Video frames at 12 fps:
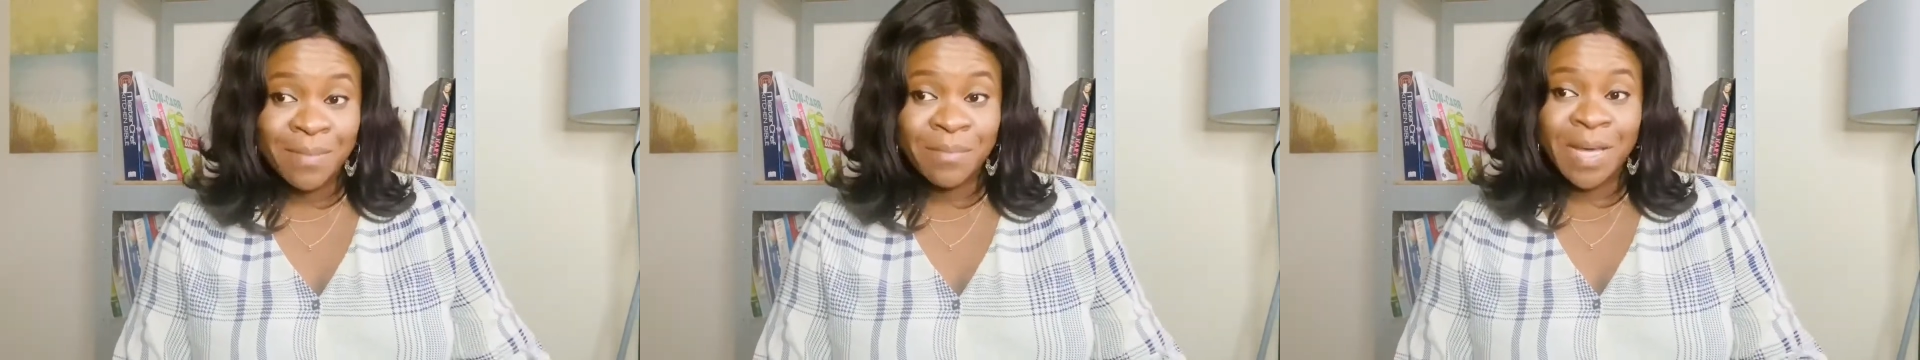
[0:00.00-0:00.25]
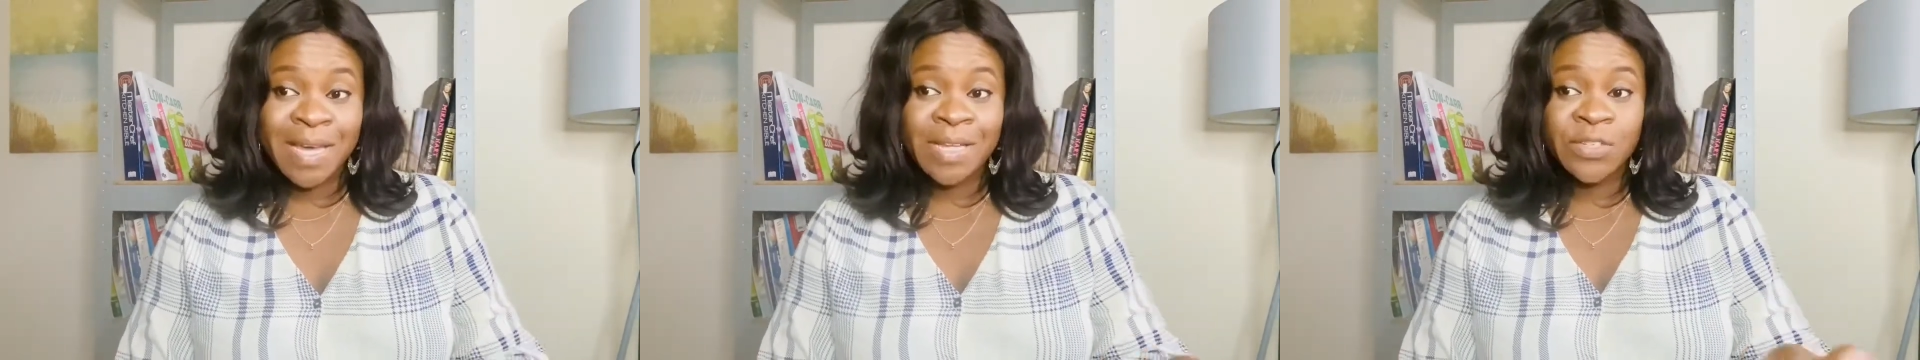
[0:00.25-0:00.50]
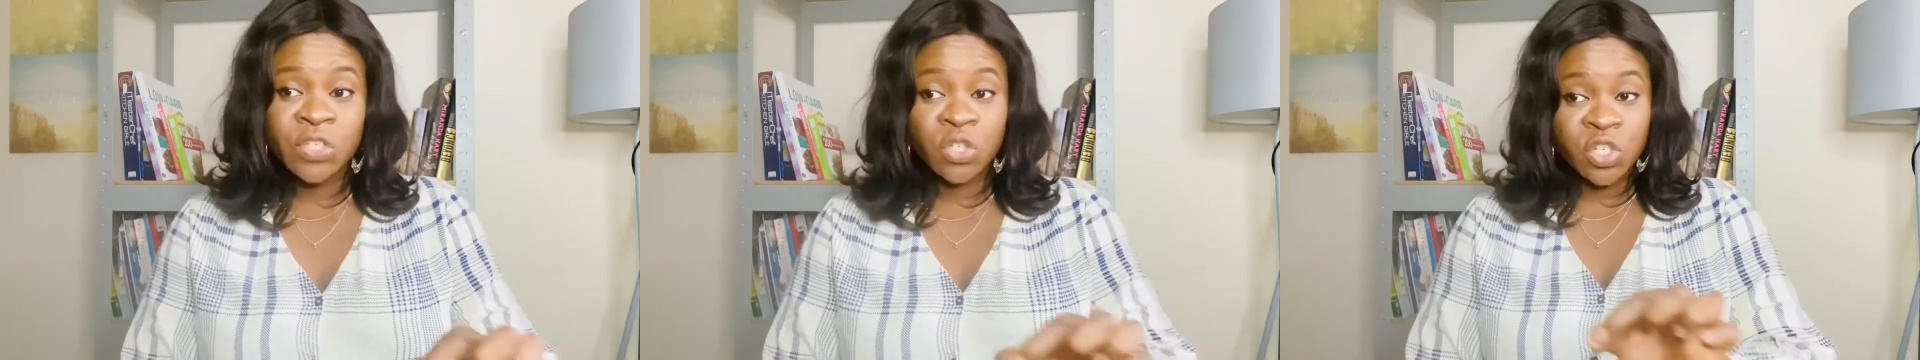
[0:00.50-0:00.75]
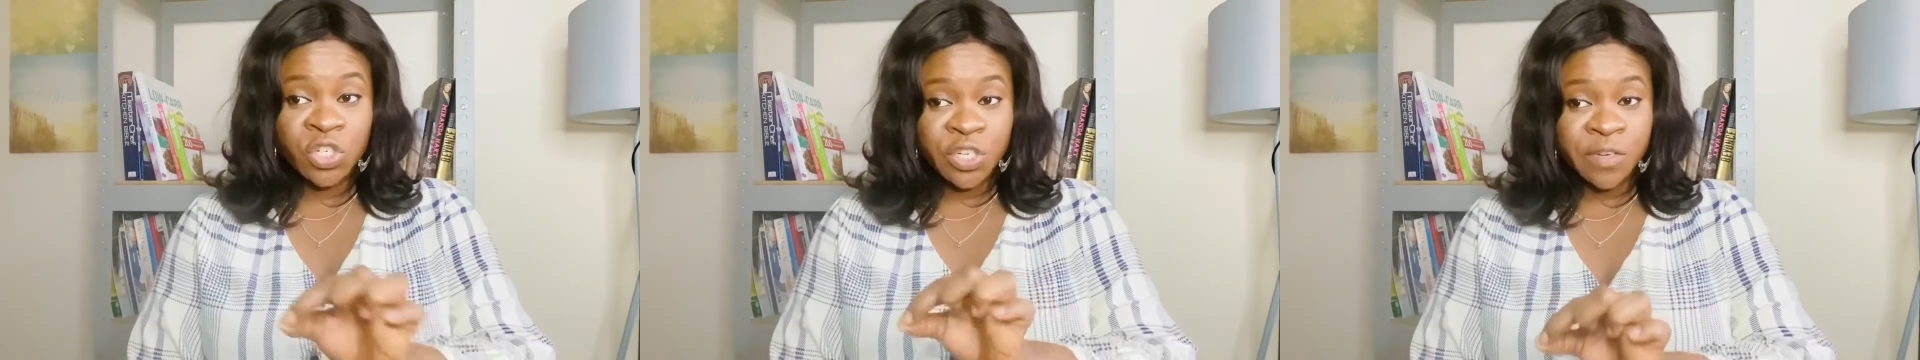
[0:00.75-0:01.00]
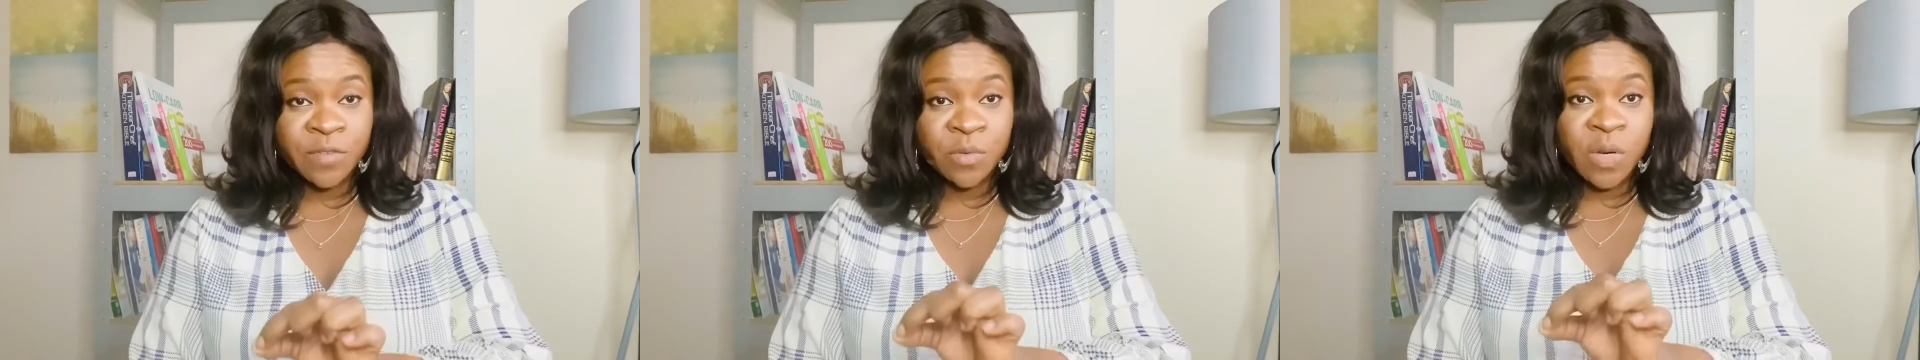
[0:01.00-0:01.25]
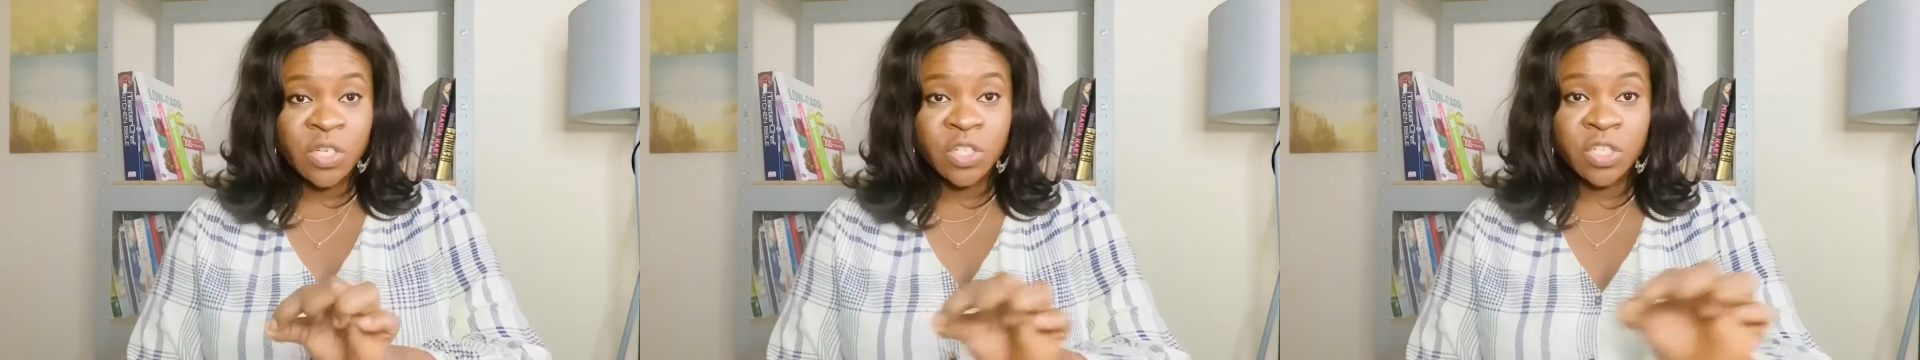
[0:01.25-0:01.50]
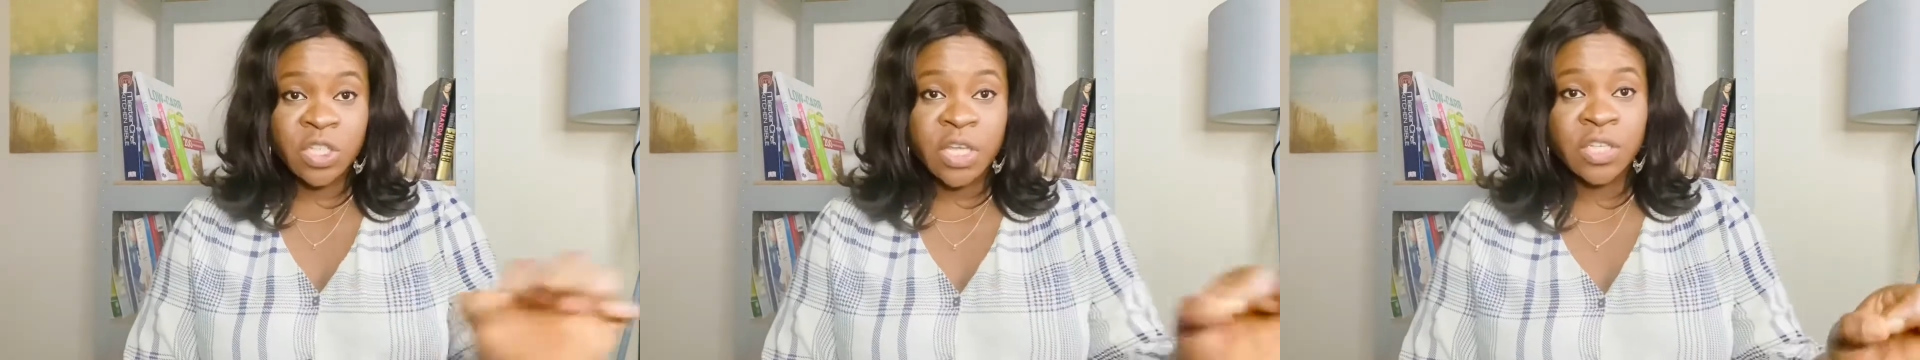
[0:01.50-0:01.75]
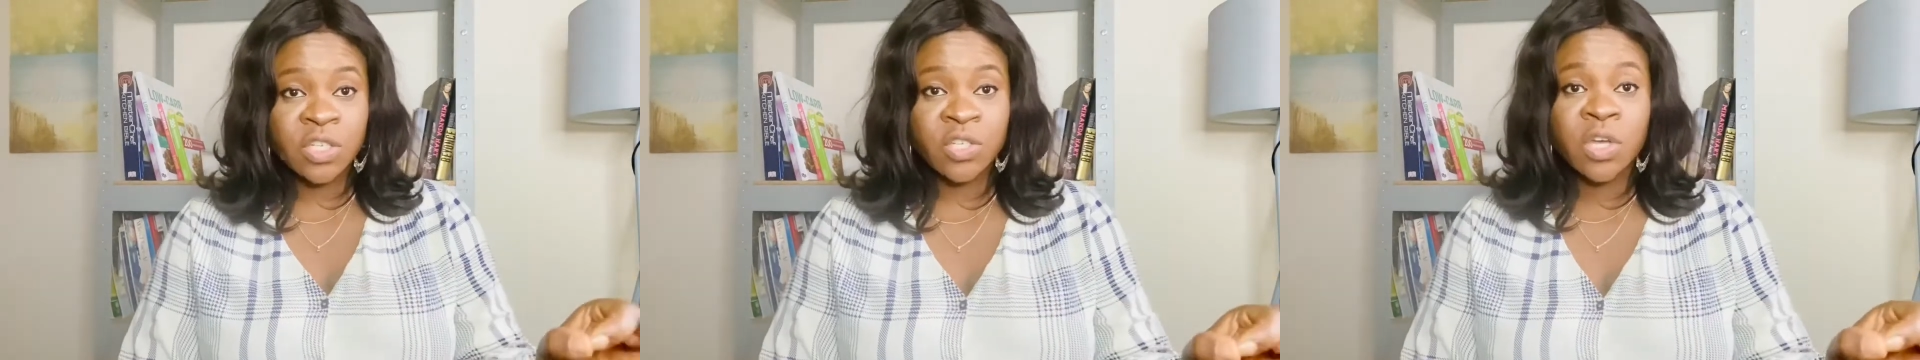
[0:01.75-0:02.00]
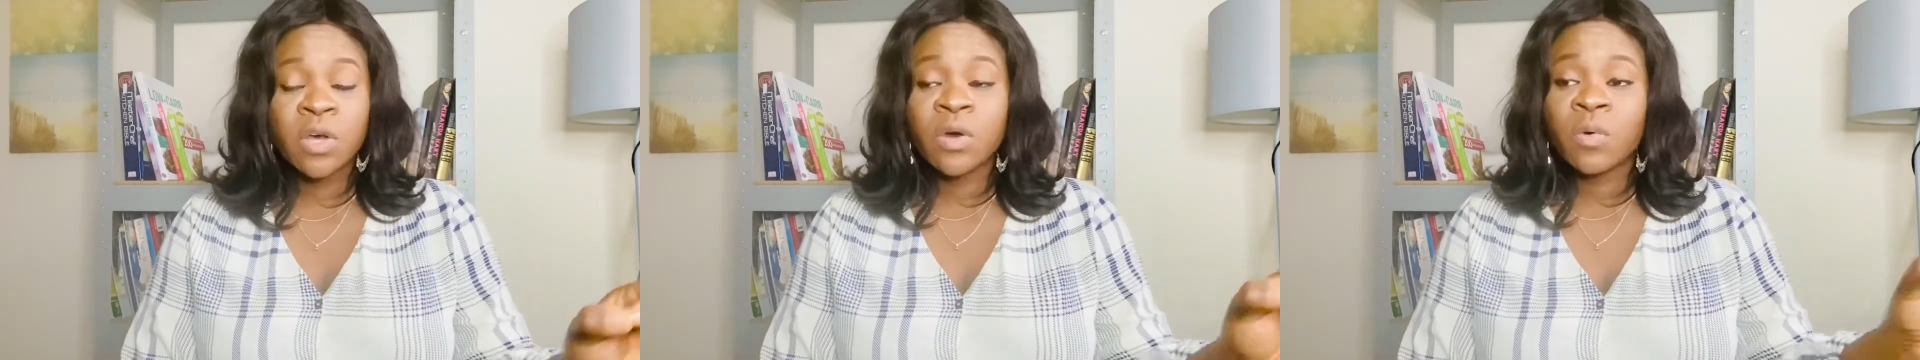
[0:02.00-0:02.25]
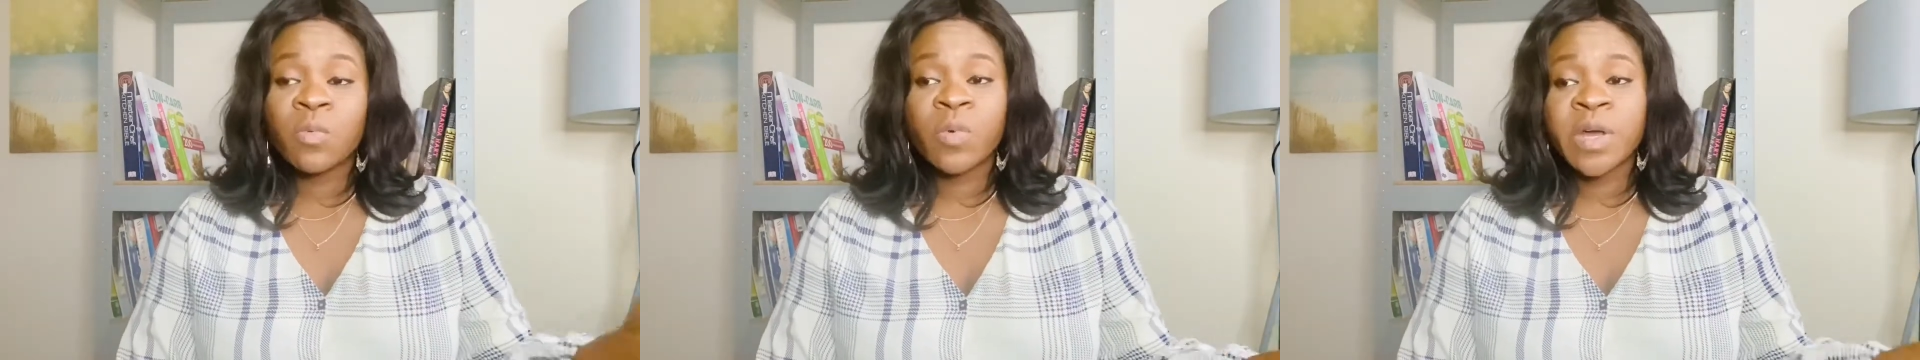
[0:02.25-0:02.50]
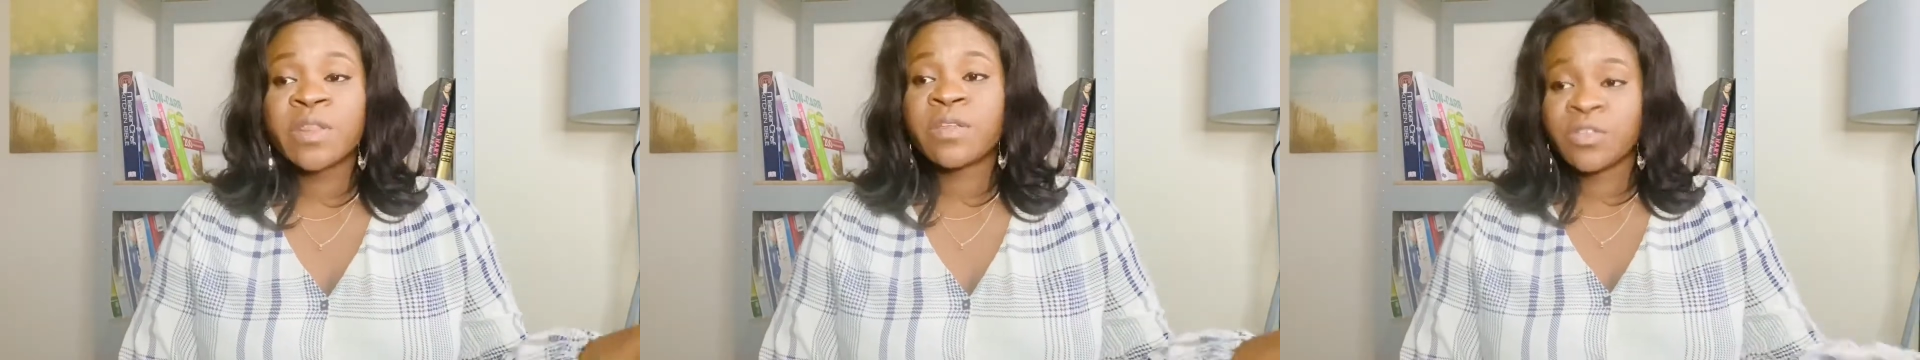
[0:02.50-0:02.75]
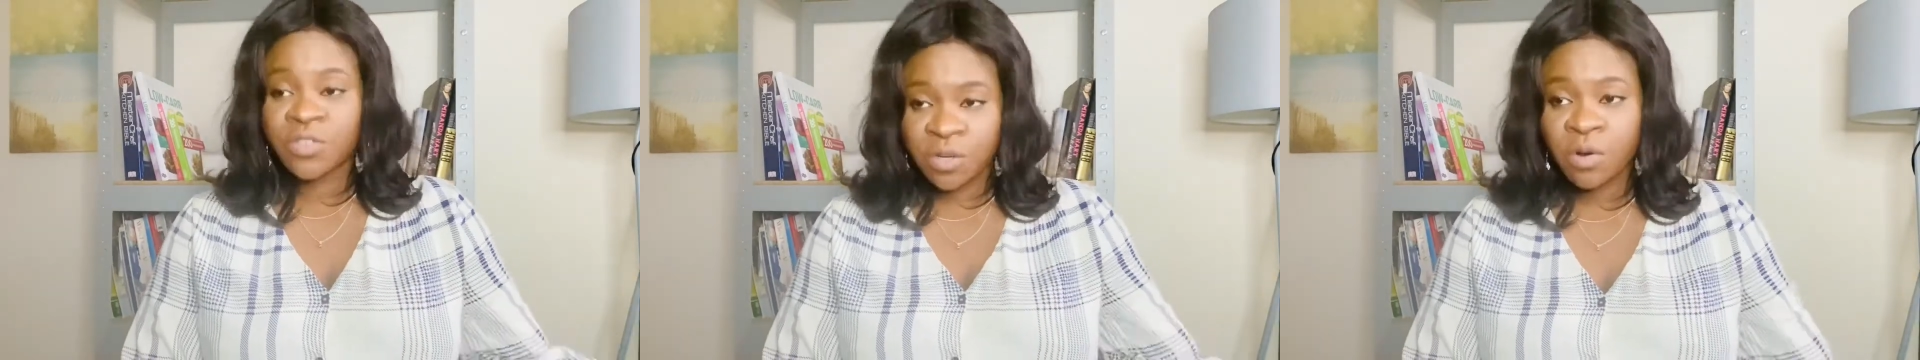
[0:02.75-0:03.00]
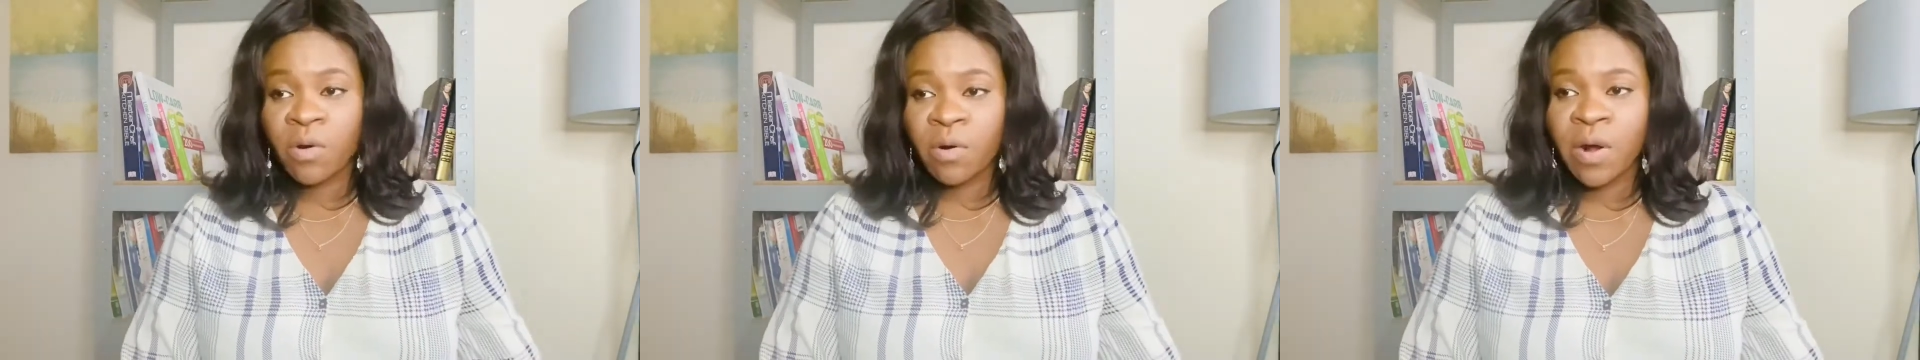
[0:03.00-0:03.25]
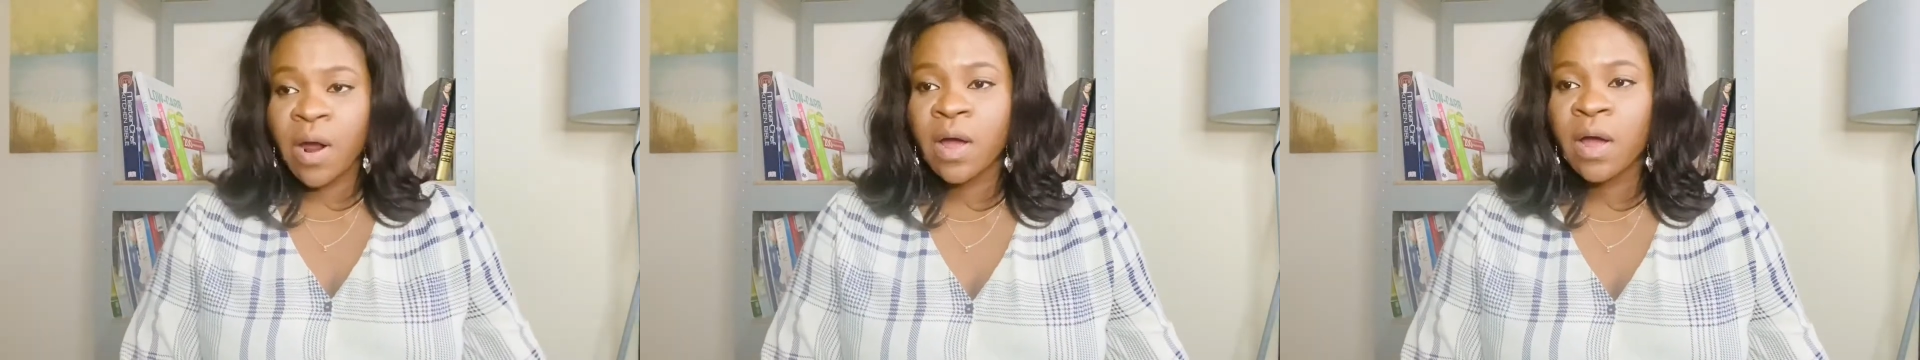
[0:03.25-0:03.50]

begins to shift when she stays with Zikora,